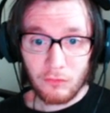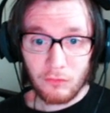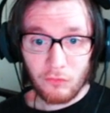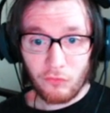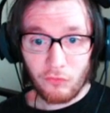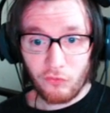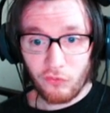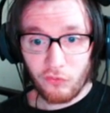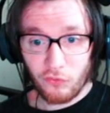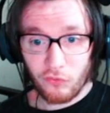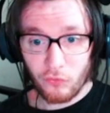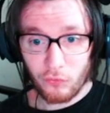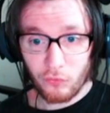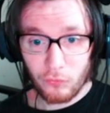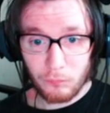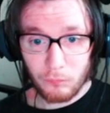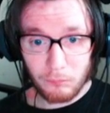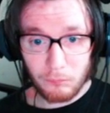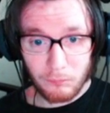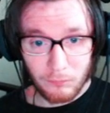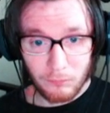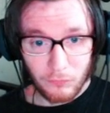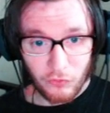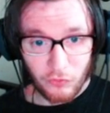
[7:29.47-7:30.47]
So
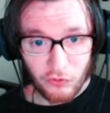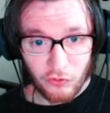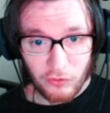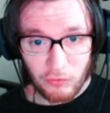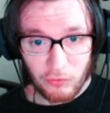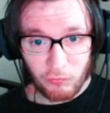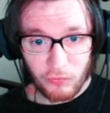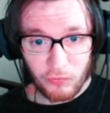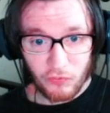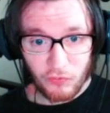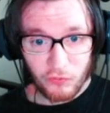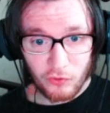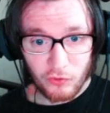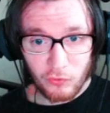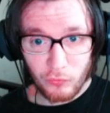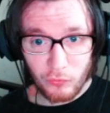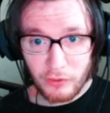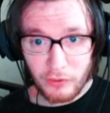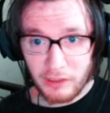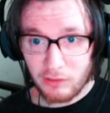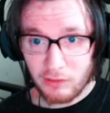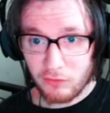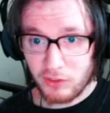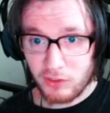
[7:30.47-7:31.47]
if we scroll
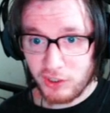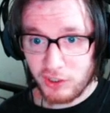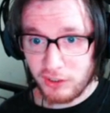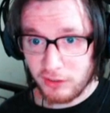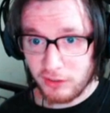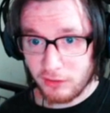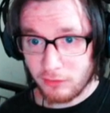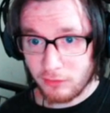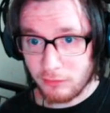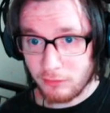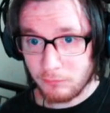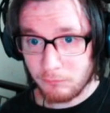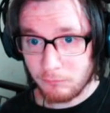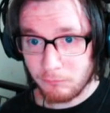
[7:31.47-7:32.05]
down here,